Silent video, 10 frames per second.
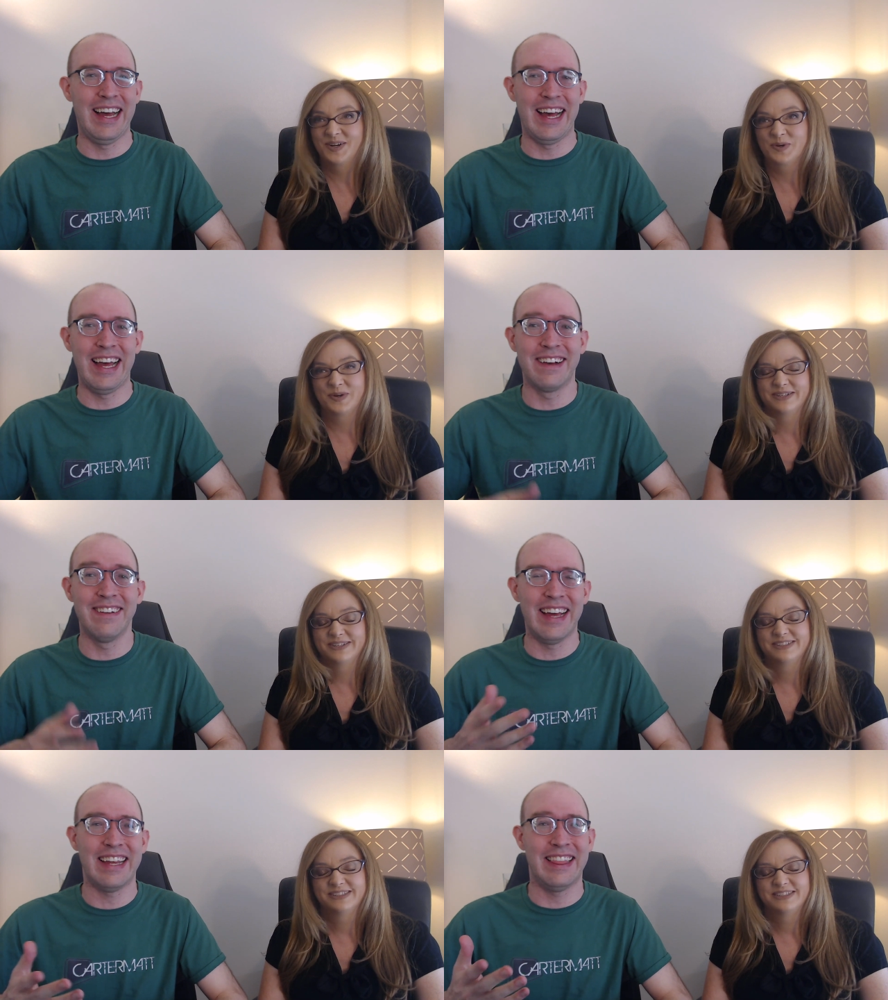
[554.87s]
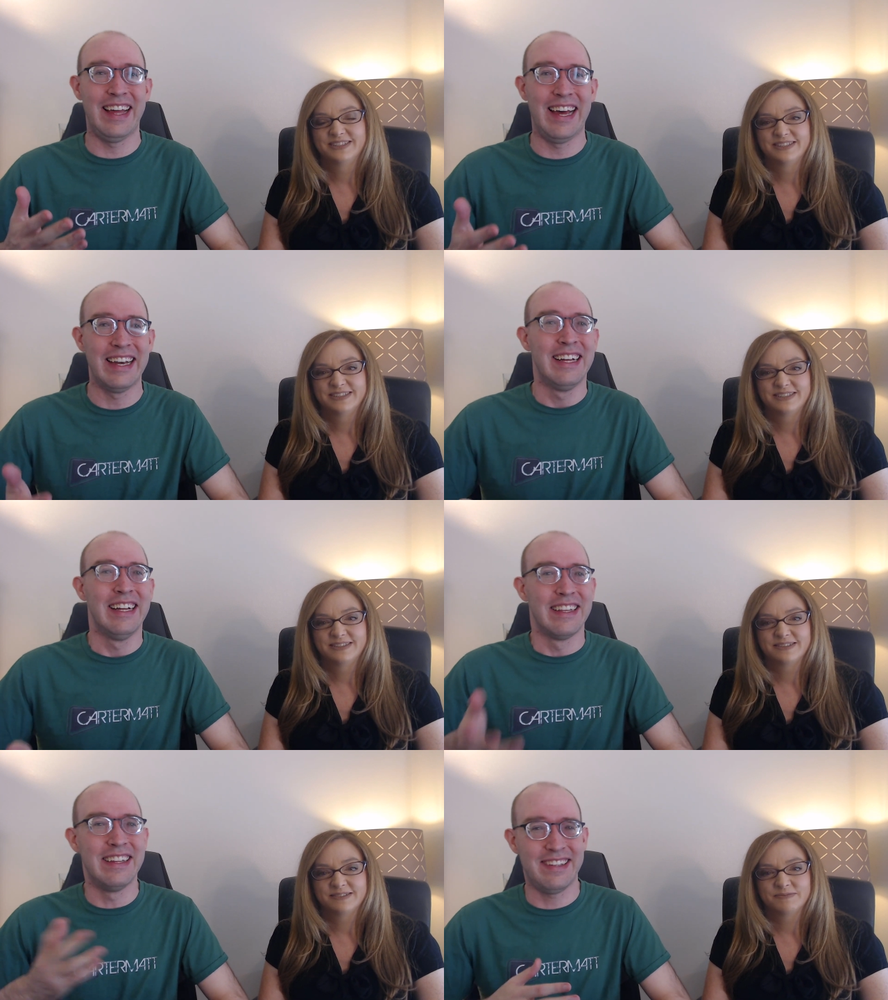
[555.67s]
Speaker 1: I like that
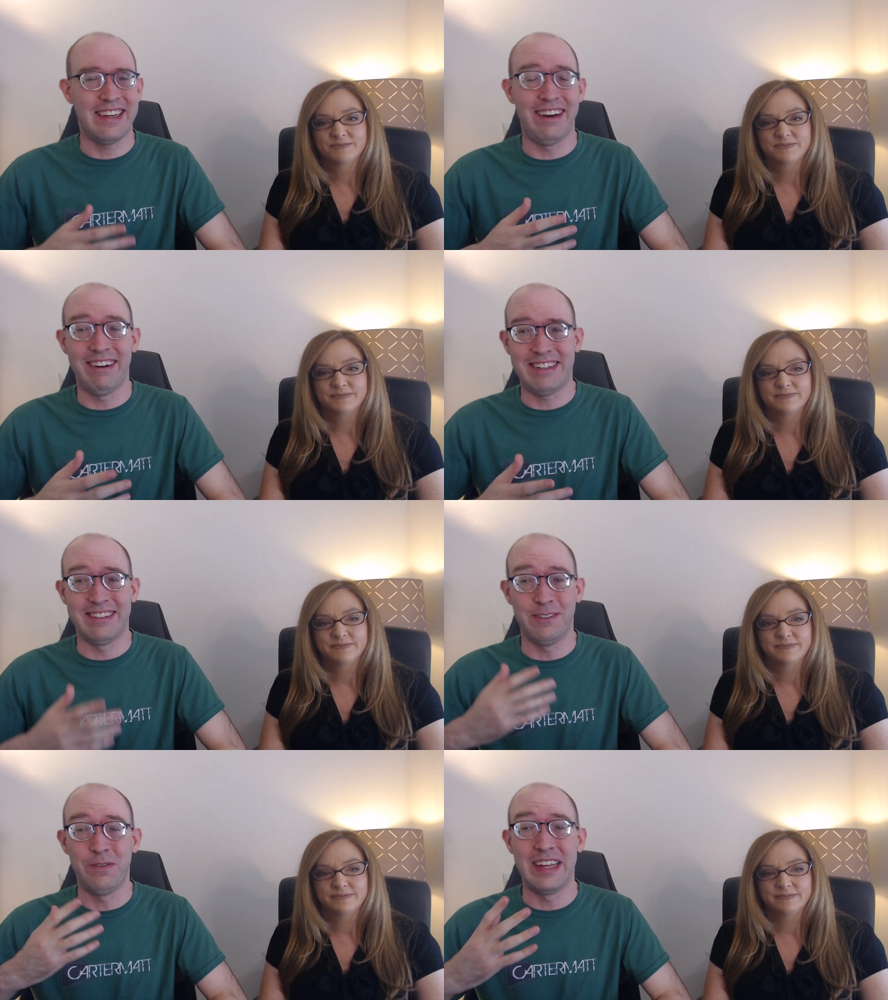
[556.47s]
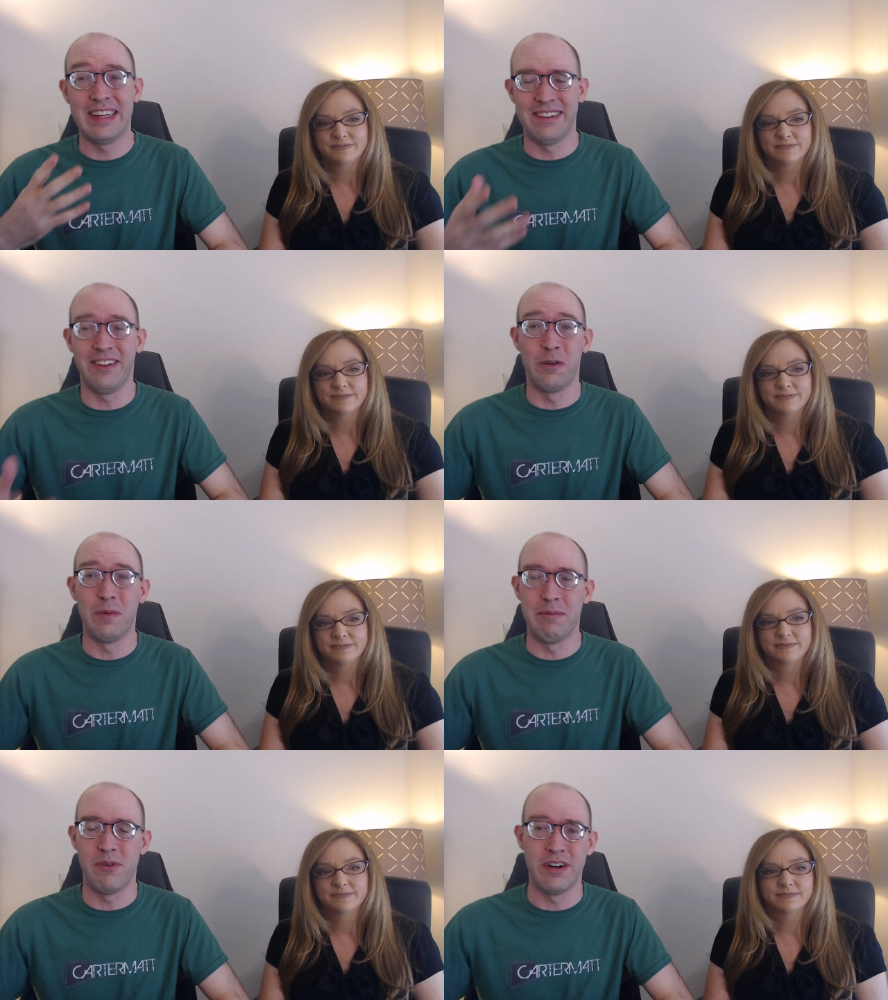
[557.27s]
this character, Safiya, is a little
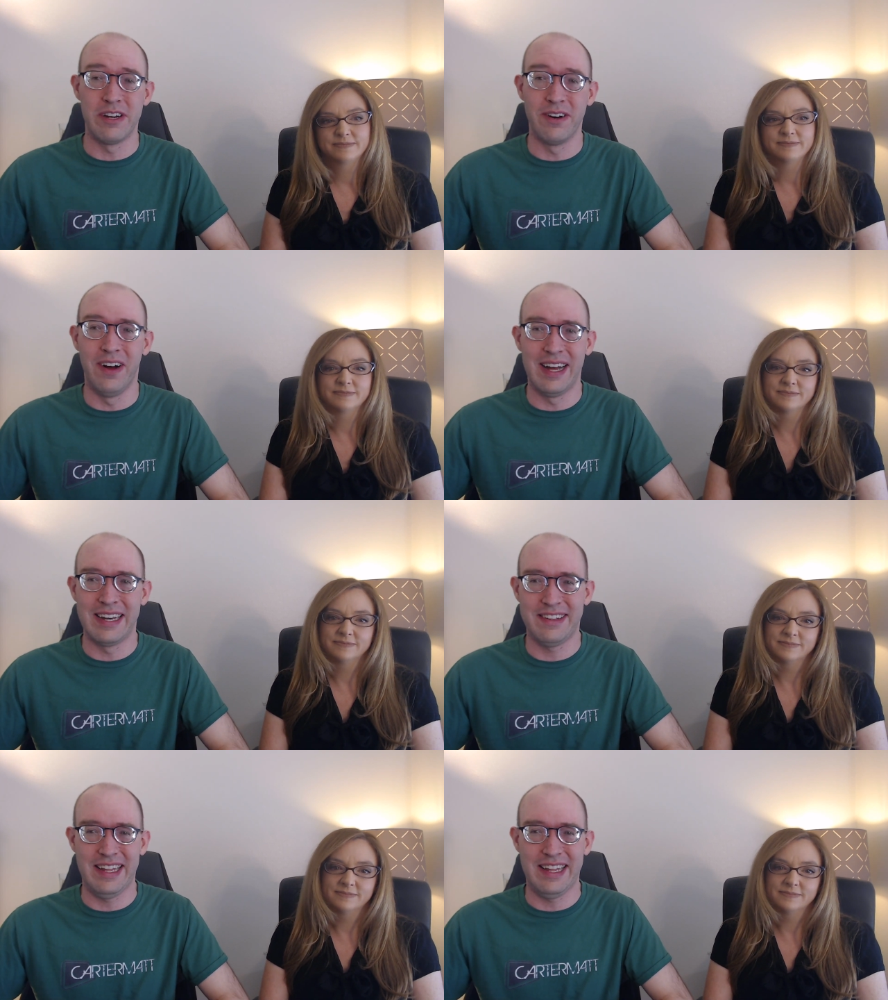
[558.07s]
bit more nuanced.